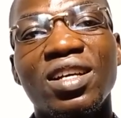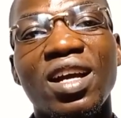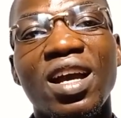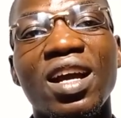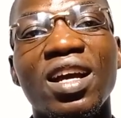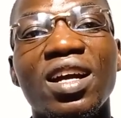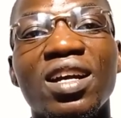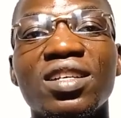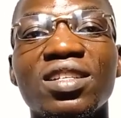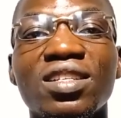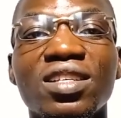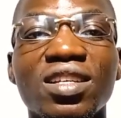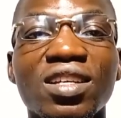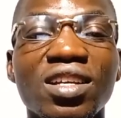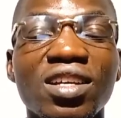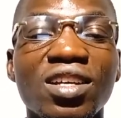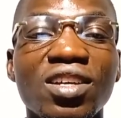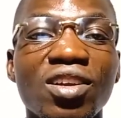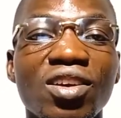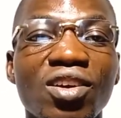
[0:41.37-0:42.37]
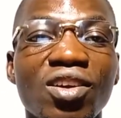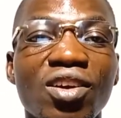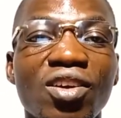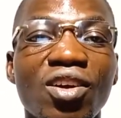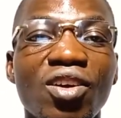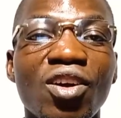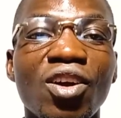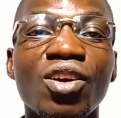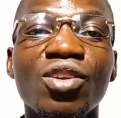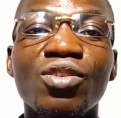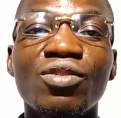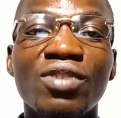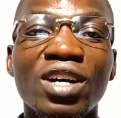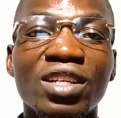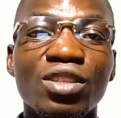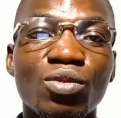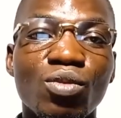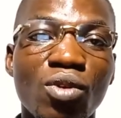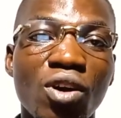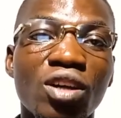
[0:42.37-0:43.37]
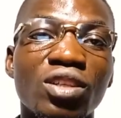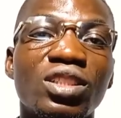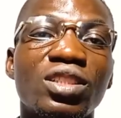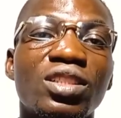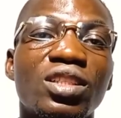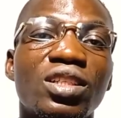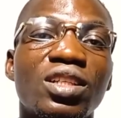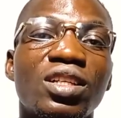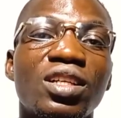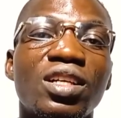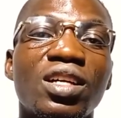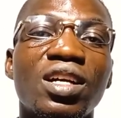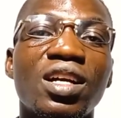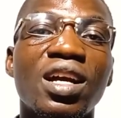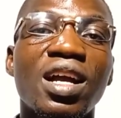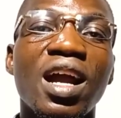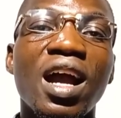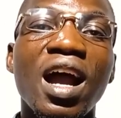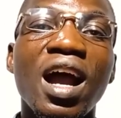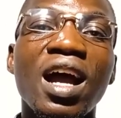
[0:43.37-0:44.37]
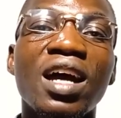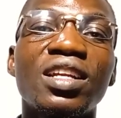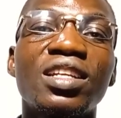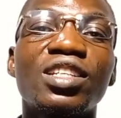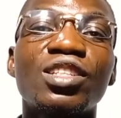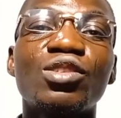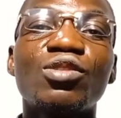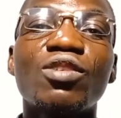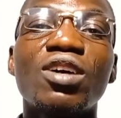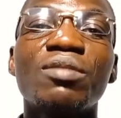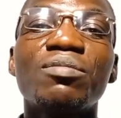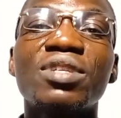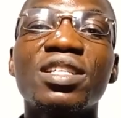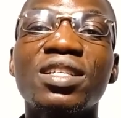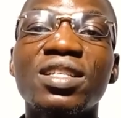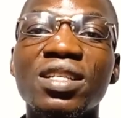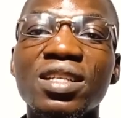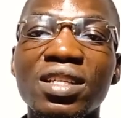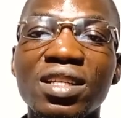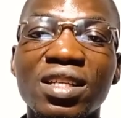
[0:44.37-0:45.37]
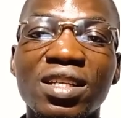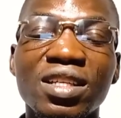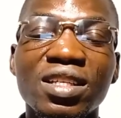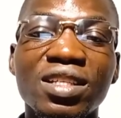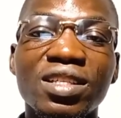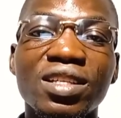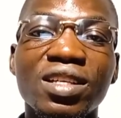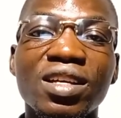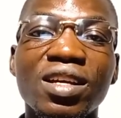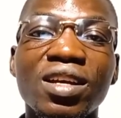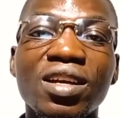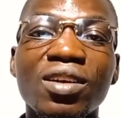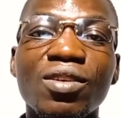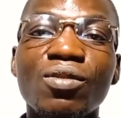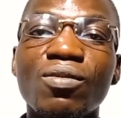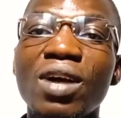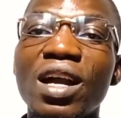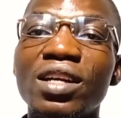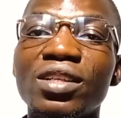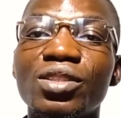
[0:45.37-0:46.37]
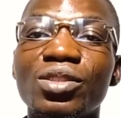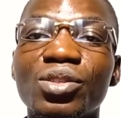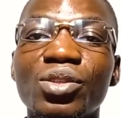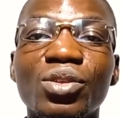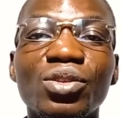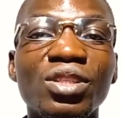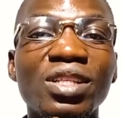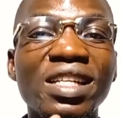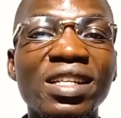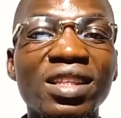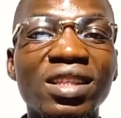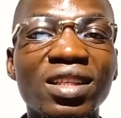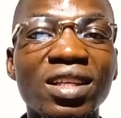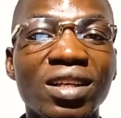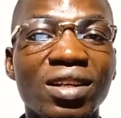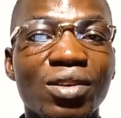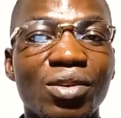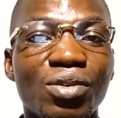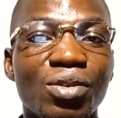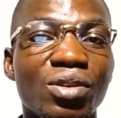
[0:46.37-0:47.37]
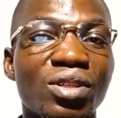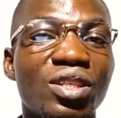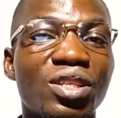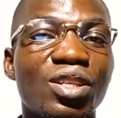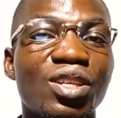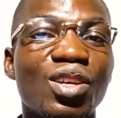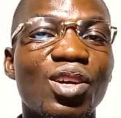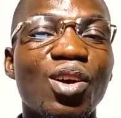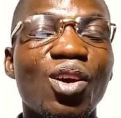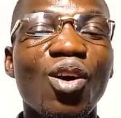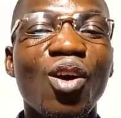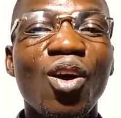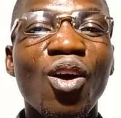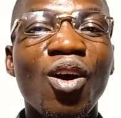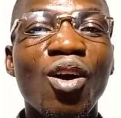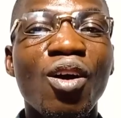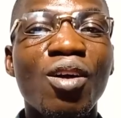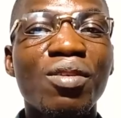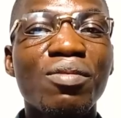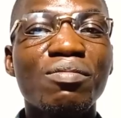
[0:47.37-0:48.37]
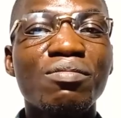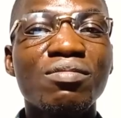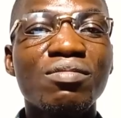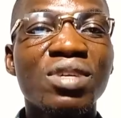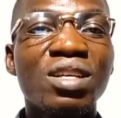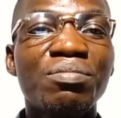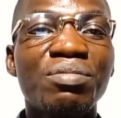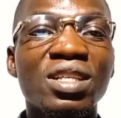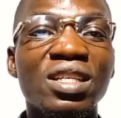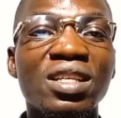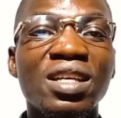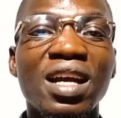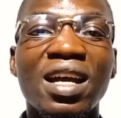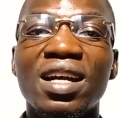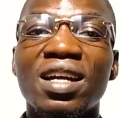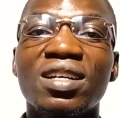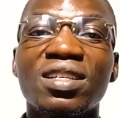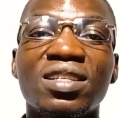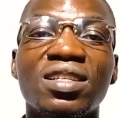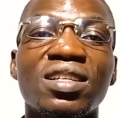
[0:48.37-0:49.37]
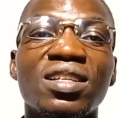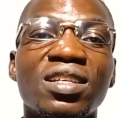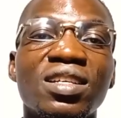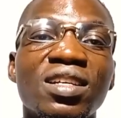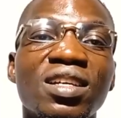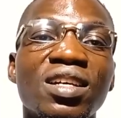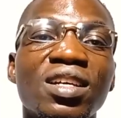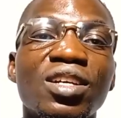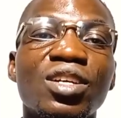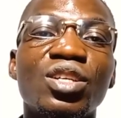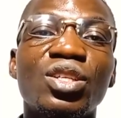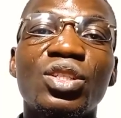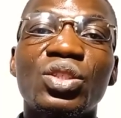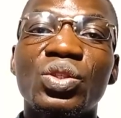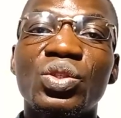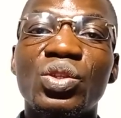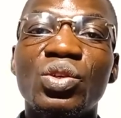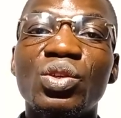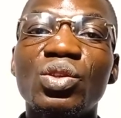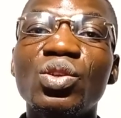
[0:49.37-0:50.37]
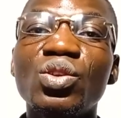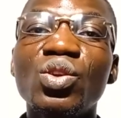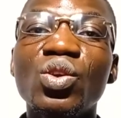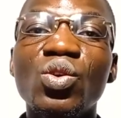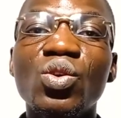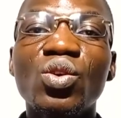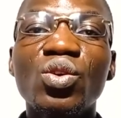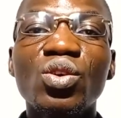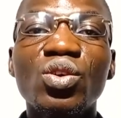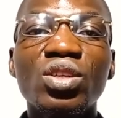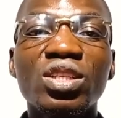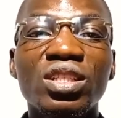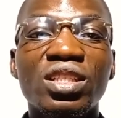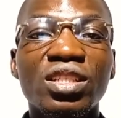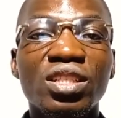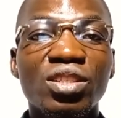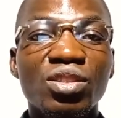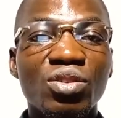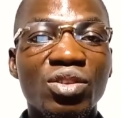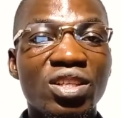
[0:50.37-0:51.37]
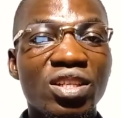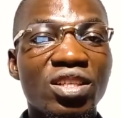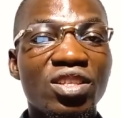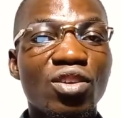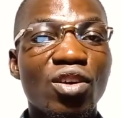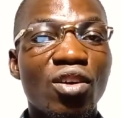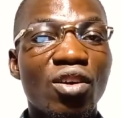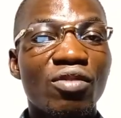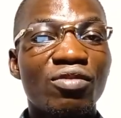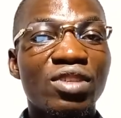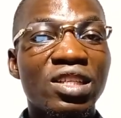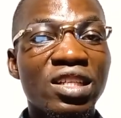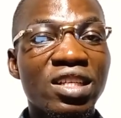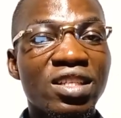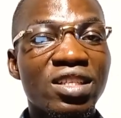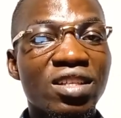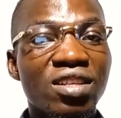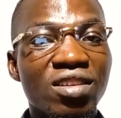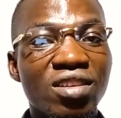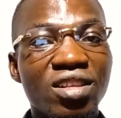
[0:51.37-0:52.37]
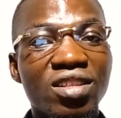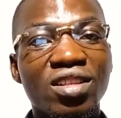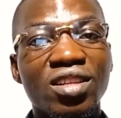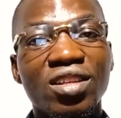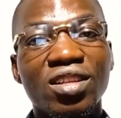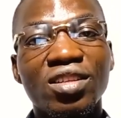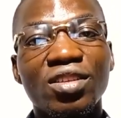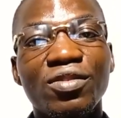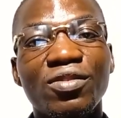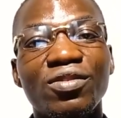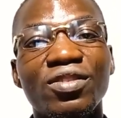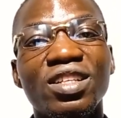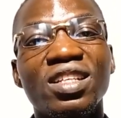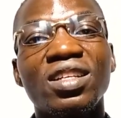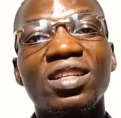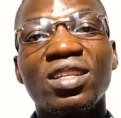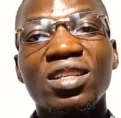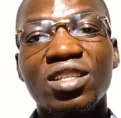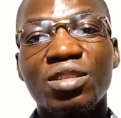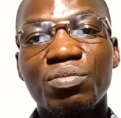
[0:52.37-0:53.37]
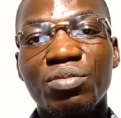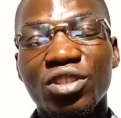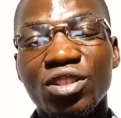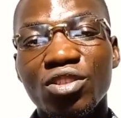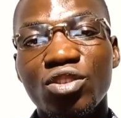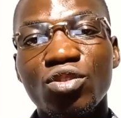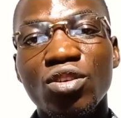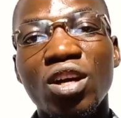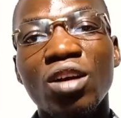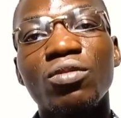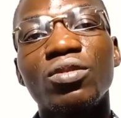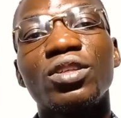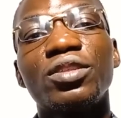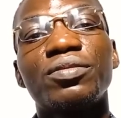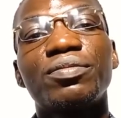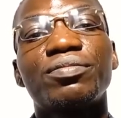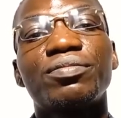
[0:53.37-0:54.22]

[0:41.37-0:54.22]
I can say all over the world. And you have been seeing it while you don't take note, or maybe I can say you don't know the uses of this great leaf in a spiritual way.